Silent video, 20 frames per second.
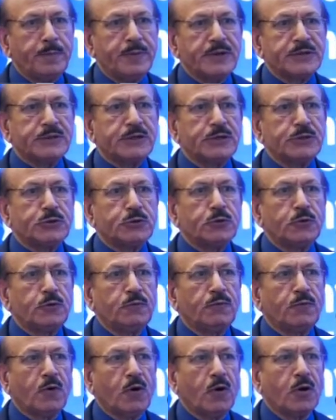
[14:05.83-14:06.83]
patient
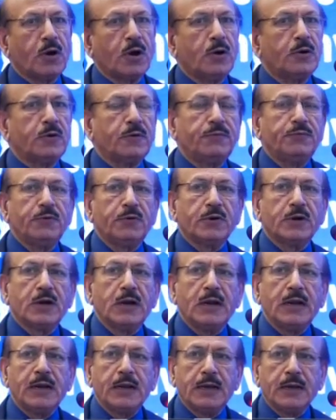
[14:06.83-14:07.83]
should walk out of your
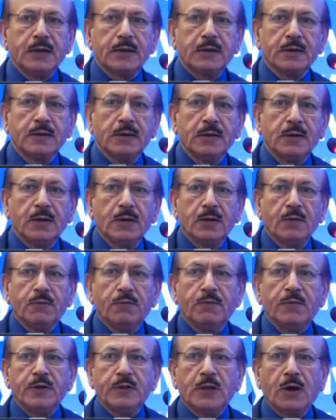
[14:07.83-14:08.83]
clinic
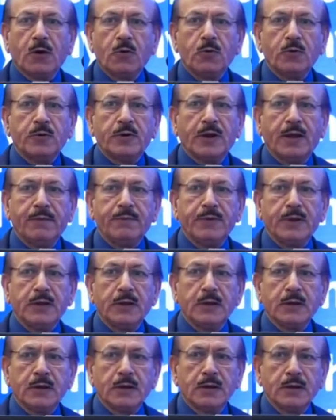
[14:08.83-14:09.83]
without
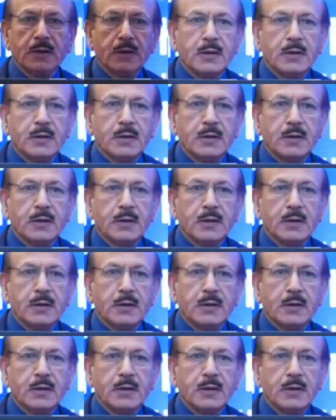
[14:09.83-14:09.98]
having